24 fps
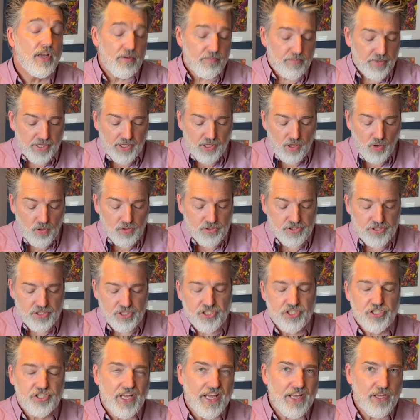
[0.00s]
because the
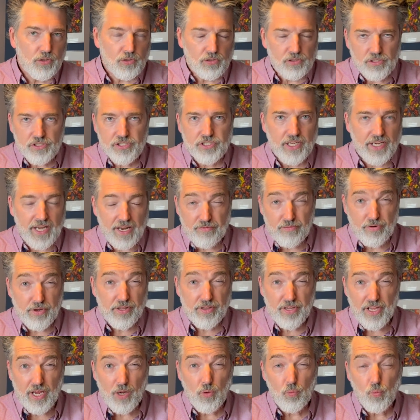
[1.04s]
seals and
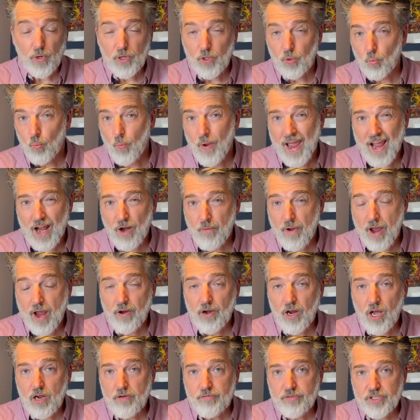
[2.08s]
everything will wear out
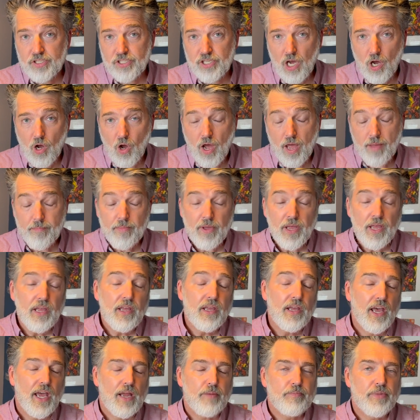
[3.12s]
over time
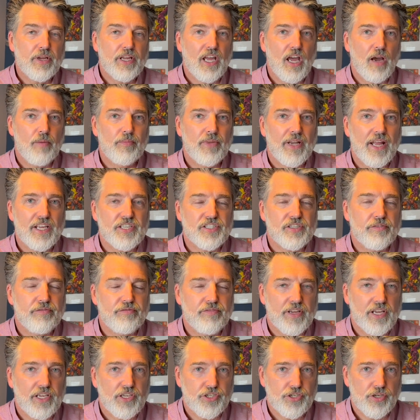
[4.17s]
and become less
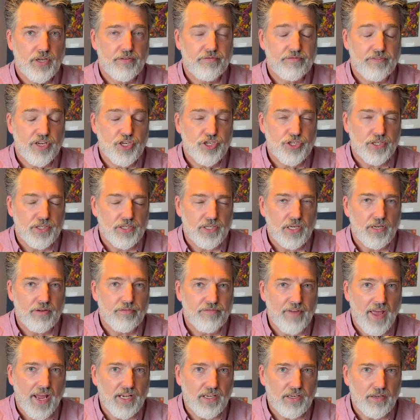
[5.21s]
efficient and
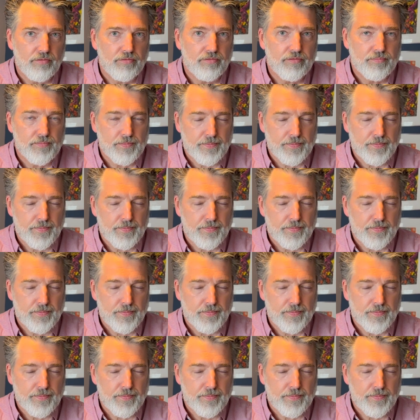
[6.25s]
effective.